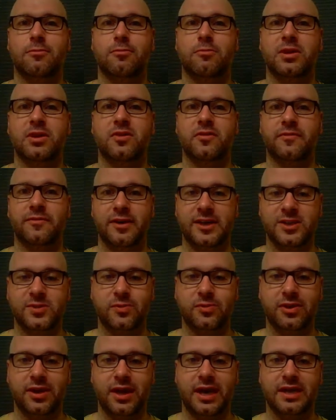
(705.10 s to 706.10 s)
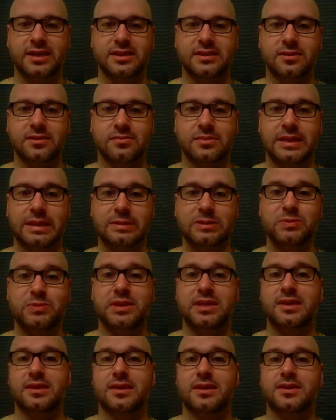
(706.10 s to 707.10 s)
with your Facebook ads sometimes
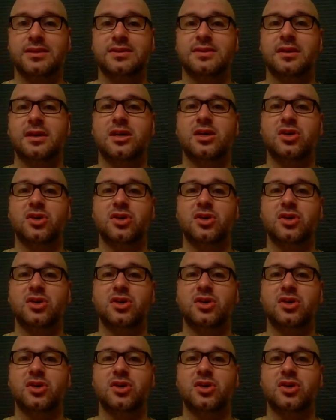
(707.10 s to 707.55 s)
because